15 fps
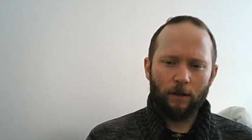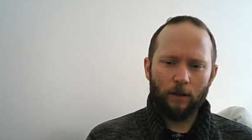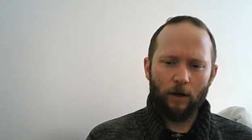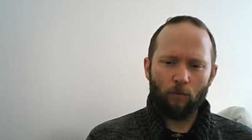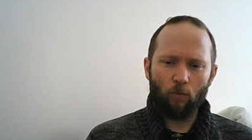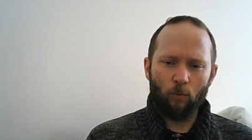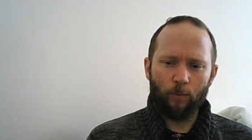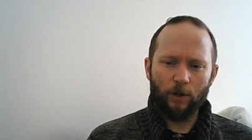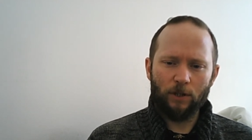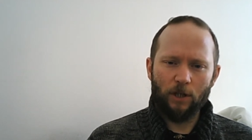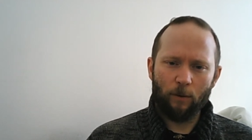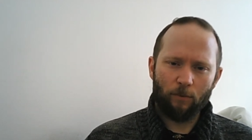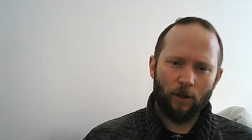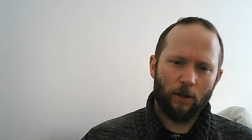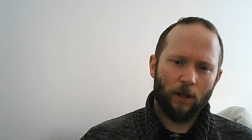that will be
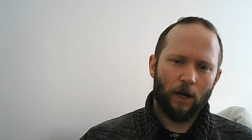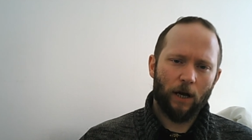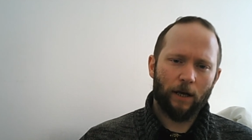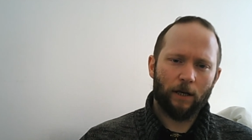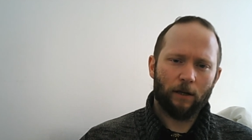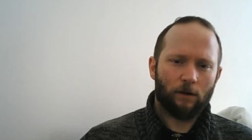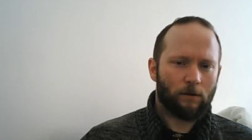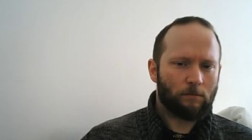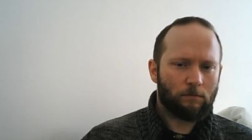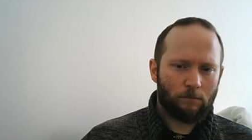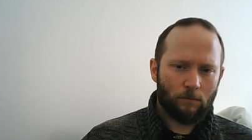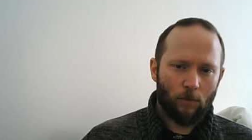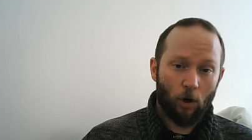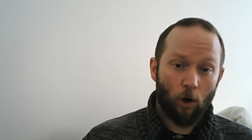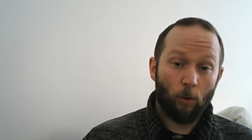something that I can
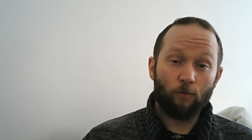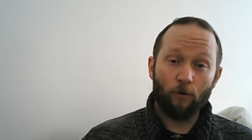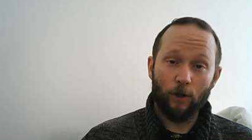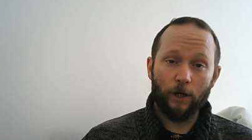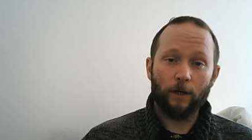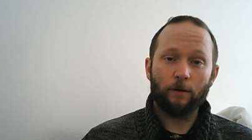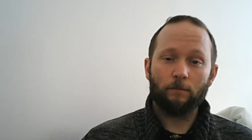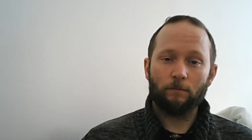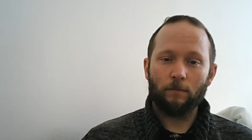hopefully